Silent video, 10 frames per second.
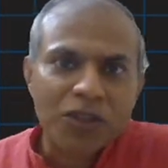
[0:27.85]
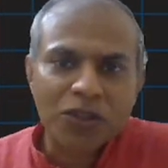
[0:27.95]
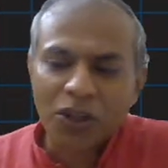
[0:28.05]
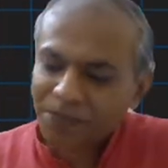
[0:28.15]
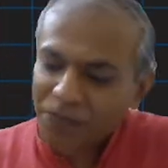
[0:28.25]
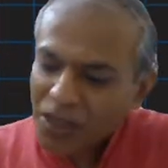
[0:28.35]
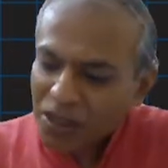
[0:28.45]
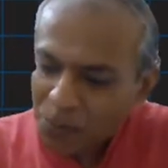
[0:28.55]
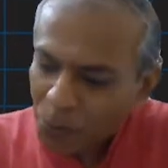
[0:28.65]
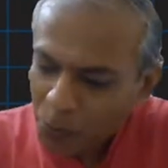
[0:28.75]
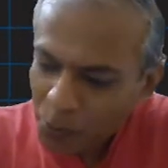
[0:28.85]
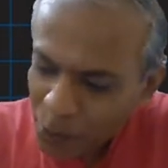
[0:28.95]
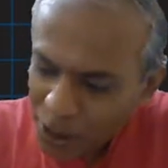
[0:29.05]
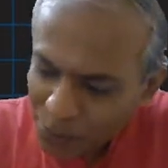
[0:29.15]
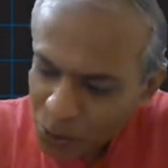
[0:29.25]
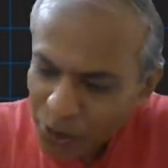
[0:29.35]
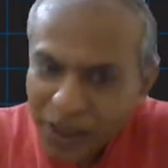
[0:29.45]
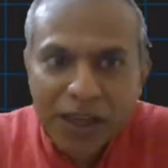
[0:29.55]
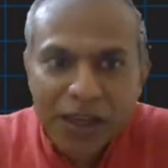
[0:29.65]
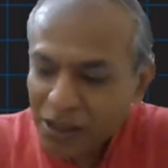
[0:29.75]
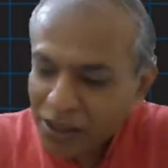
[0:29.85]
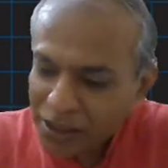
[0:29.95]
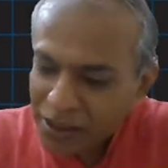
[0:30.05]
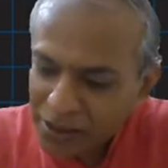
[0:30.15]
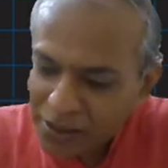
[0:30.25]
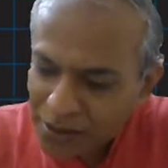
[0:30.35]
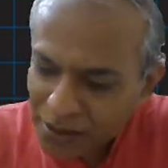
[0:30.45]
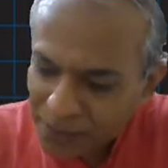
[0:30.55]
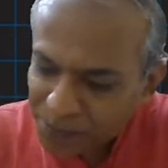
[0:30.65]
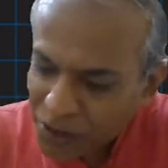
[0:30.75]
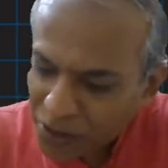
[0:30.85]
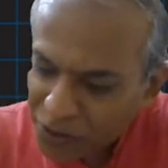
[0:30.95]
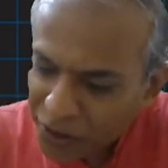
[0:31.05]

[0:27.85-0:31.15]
So what, what I'm doing here is um,